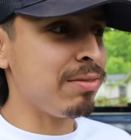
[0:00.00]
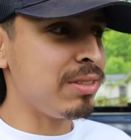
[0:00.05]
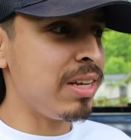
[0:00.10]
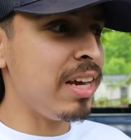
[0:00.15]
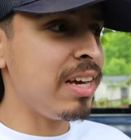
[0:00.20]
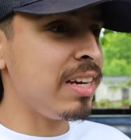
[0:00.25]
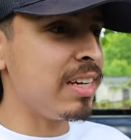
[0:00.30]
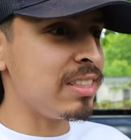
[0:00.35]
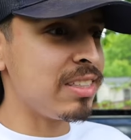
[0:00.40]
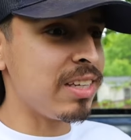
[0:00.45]
I've
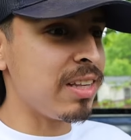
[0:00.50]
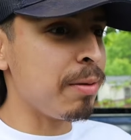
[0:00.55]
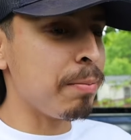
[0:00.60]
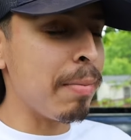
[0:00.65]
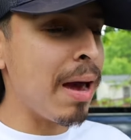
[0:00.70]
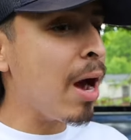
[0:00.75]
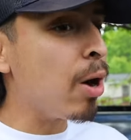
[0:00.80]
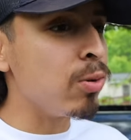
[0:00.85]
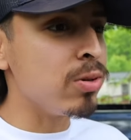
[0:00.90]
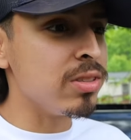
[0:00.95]
taken it to the
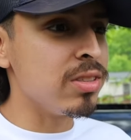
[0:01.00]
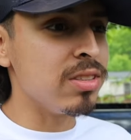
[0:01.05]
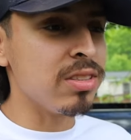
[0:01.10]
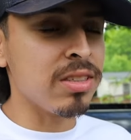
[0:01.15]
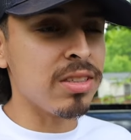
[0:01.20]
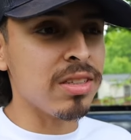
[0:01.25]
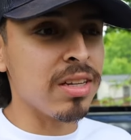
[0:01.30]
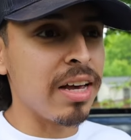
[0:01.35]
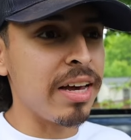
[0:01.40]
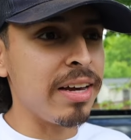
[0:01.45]
mountains
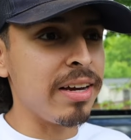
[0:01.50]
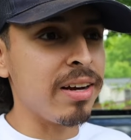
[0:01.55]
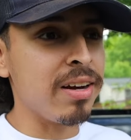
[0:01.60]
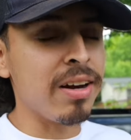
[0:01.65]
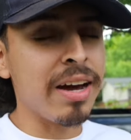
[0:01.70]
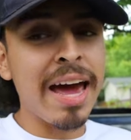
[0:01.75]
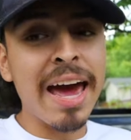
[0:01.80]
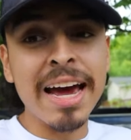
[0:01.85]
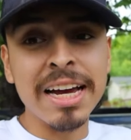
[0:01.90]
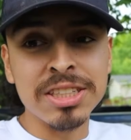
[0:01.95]
in like
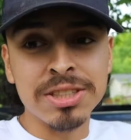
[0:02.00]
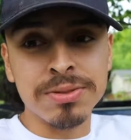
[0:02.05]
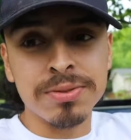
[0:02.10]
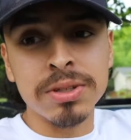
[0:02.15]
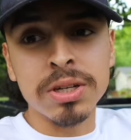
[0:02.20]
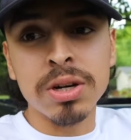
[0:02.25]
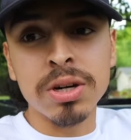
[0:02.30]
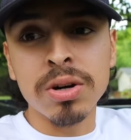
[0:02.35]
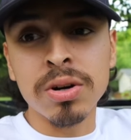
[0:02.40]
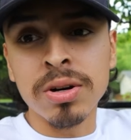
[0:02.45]

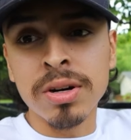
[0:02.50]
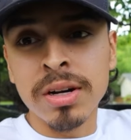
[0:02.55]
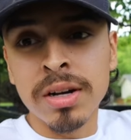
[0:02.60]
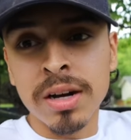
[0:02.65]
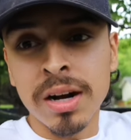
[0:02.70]
Asheville.